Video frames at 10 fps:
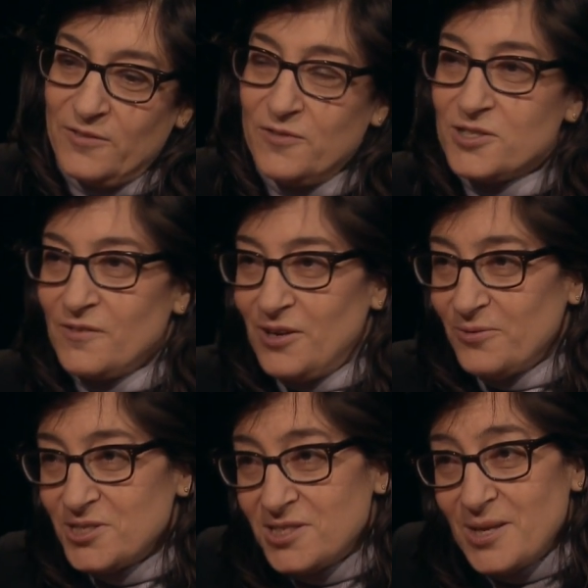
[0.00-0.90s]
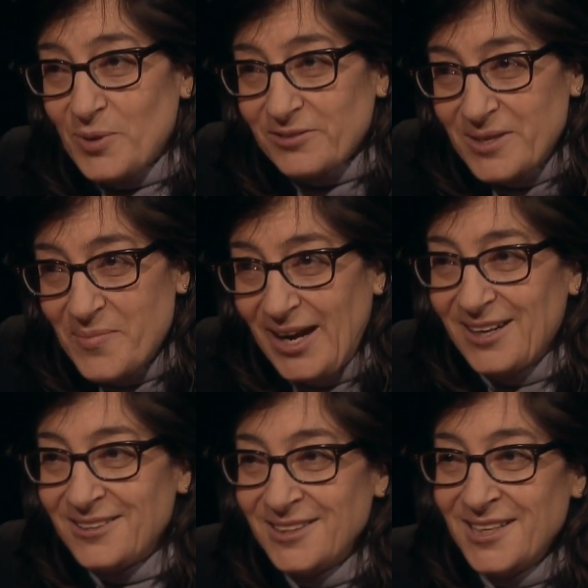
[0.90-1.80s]
first of all, was typically
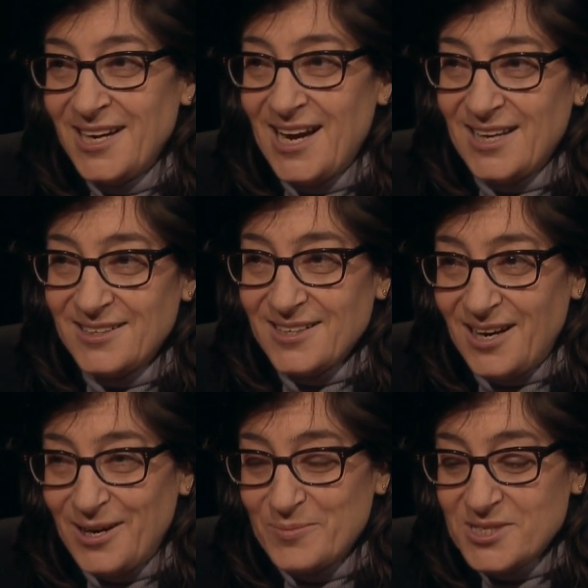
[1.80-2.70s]
male, and um,